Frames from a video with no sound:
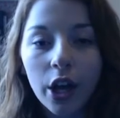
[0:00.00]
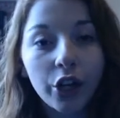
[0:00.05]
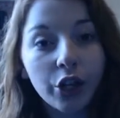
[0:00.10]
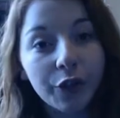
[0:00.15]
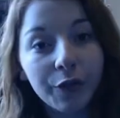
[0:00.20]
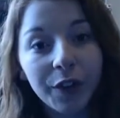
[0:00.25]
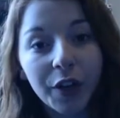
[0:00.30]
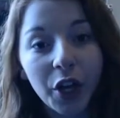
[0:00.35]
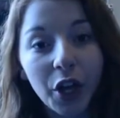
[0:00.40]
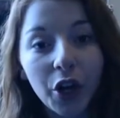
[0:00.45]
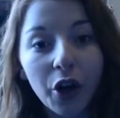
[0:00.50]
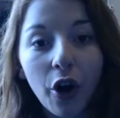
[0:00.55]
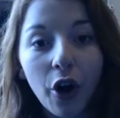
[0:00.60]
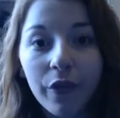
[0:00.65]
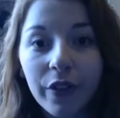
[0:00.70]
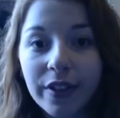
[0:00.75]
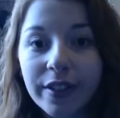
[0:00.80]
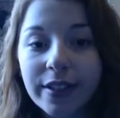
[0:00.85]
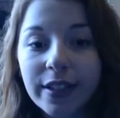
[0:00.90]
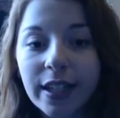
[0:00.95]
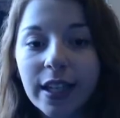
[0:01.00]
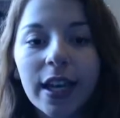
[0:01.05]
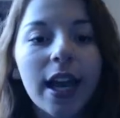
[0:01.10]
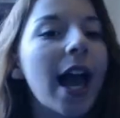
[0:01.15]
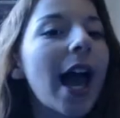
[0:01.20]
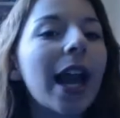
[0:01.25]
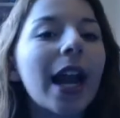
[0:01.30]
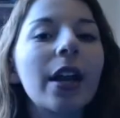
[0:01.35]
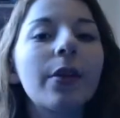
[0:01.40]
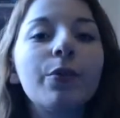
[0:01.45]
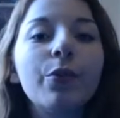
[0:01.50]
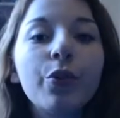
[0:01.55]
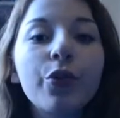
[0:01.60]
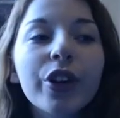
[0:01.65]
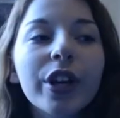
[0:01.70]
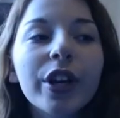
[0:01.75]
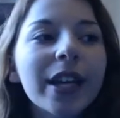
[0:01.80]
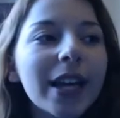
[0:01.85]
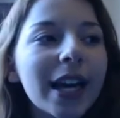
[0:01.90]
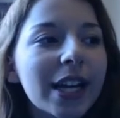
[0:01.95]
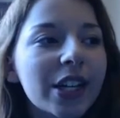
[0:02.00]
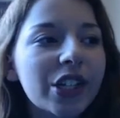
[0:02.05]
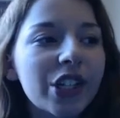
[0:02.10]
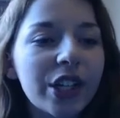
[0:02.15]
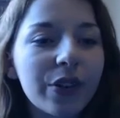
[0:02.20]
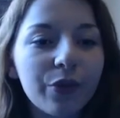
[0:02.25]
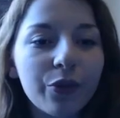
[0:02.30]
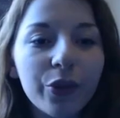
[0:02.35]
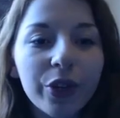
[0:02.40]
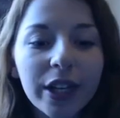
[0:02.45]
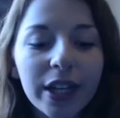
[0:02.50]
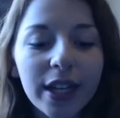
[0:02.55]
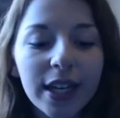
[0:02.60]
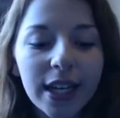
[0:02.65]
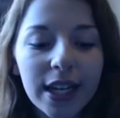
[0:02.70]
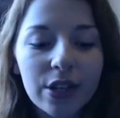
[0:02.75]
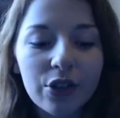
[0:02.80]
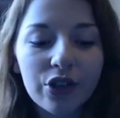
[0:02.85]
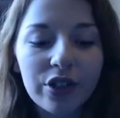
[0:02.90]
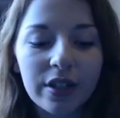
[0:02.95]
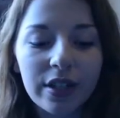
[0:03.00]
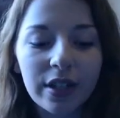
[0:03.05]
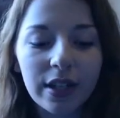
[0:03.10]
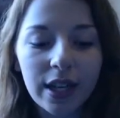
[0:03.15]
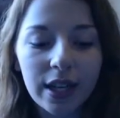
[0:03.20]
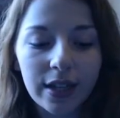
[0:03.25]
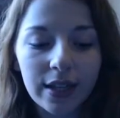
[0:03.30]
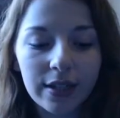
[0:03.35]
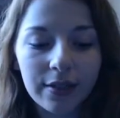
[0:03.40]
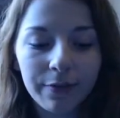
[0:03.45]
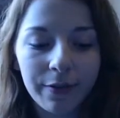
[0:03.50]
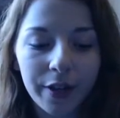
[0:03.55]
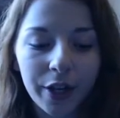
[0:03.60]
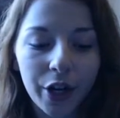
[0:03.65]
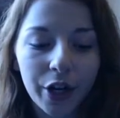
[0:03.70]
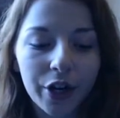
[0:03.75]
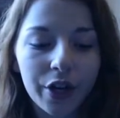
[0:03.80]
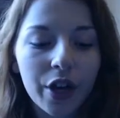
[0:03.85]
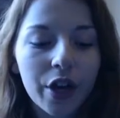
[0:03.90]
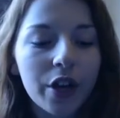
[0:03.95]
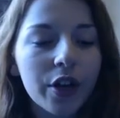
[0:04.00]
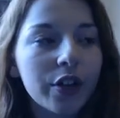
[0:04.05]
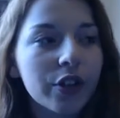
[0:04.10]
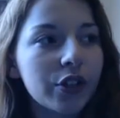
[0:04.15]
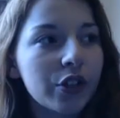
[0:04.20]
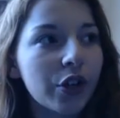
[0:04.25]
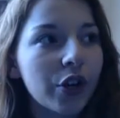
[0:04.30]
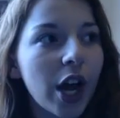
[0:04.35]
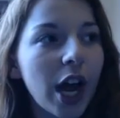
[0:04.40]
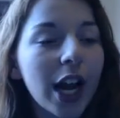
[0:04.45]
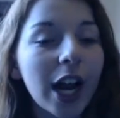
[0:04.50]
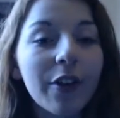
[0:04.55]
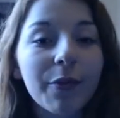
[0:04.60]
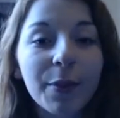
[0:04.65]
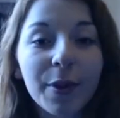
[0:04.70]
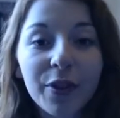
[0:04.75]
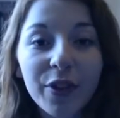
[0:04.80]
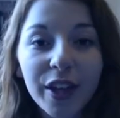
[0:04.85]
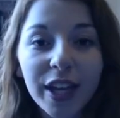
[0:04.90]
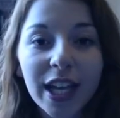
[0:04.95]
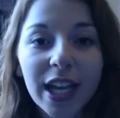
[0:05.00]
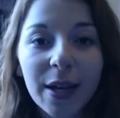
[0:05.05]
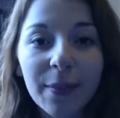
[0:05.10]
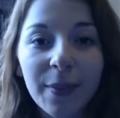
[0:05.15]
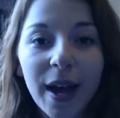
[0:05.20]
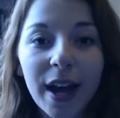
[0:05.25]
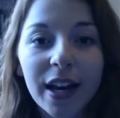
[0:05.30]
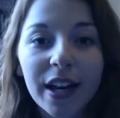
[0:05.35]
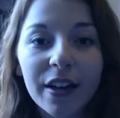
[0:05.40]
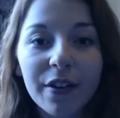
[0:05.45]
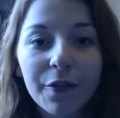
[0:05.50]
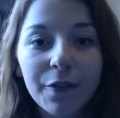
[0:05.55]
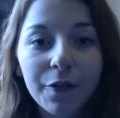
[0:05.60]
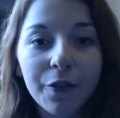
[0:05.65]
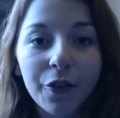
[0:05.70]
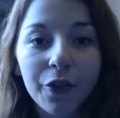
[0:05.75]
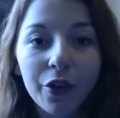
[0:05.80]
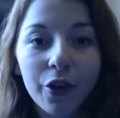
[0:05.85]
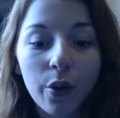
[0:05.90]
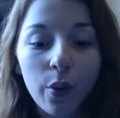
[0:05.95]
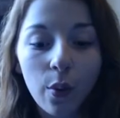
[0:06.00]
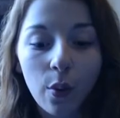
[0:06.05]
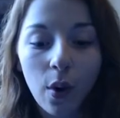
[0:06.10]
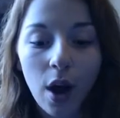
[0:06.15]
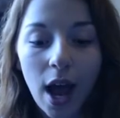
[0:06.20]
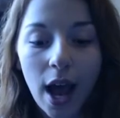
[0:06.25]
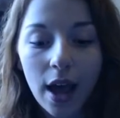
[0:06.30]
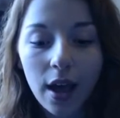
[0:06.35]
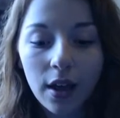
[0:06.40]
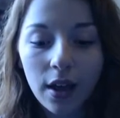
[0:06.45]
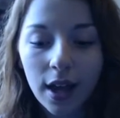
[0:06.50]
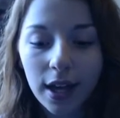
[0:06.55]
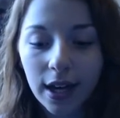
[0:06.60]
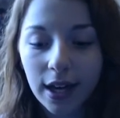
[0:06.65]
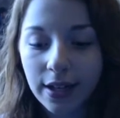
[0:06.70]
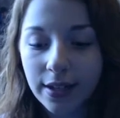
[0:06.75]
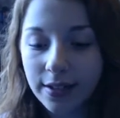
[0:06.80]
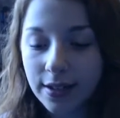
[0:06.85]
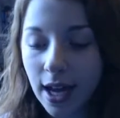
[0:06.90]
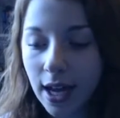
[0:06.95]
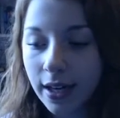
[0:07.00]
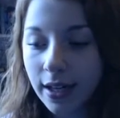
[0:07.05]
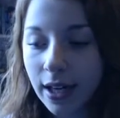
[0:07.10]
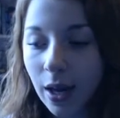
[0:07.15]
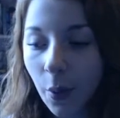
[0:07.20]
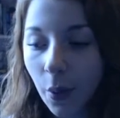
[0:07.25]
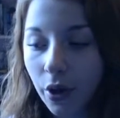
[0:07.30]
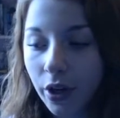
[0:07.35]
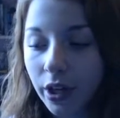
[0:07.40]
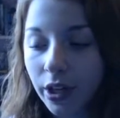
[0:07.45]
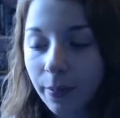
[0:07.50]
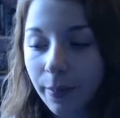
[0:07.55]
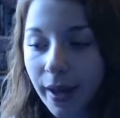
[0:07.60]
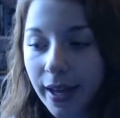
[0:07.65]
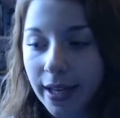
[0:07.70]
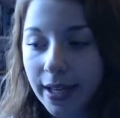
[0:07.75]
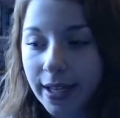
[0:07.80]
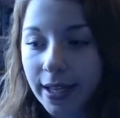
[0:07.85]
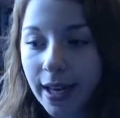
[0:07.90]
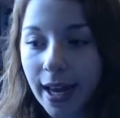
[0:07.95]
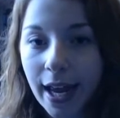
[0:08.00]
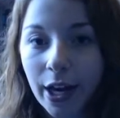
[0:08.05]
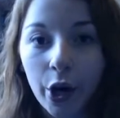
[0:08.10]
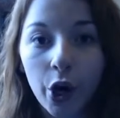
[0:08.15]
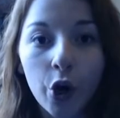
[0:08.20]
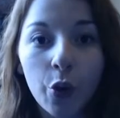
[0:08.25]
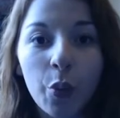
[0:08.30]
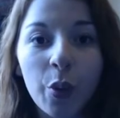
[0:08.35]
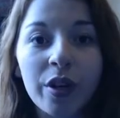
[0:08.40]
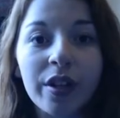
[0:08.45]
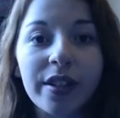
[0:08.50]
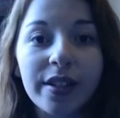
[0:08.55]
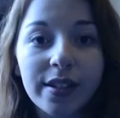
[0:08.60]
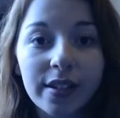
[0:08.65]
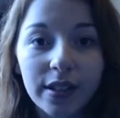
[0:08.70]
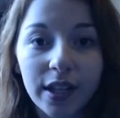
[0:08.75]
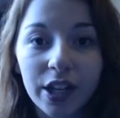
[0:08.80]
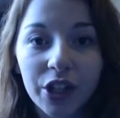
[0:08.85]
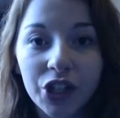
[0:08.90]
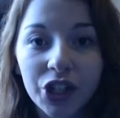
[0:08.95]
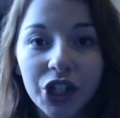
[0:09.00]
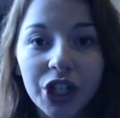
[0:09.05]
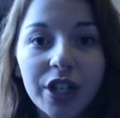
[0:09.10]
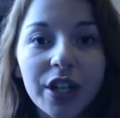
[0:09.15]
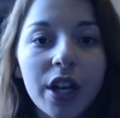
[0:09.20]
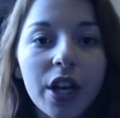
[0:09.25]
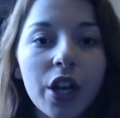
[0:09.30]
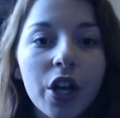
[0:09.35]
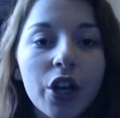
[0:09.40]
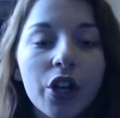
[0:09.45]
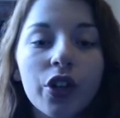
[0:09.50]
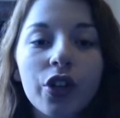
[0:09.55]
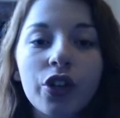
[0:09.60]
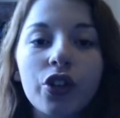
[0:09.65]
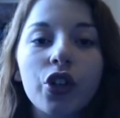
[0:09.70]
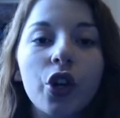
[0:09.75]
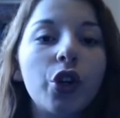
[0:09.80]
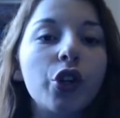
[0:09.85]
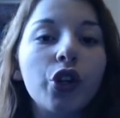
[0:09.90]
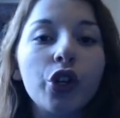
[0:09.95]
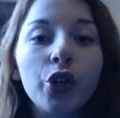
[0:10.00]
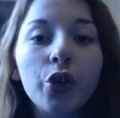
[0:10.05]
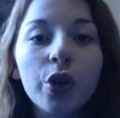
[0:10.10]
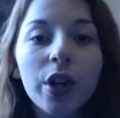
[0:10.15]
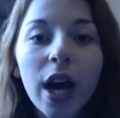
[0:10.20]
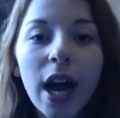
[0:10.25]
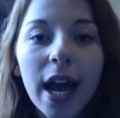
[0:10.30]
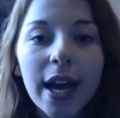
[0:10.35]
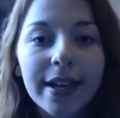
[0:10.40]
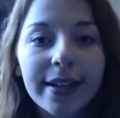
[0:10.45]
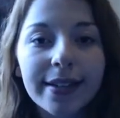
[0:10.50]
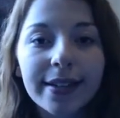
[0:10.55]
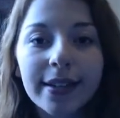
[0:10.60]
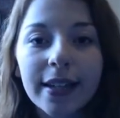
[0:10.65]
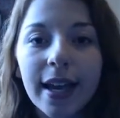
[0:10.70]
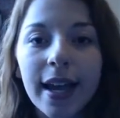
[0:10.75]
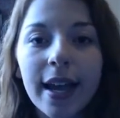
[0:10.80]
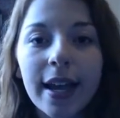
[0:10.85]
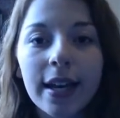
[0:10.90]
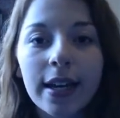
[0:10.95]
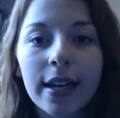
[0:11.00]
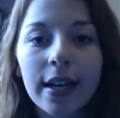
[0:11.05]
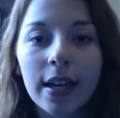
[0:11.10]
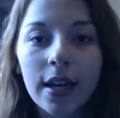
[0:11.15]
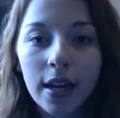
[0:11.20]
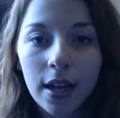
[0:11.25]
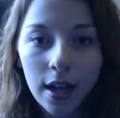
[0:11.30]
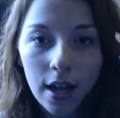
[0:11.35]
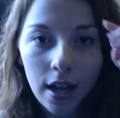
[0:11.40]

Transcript: new video, obviously, and I'm really actually really interested in this video. So, and I've been thinking about it for a while, and I decided I wanted to make it an open discussion so you guys can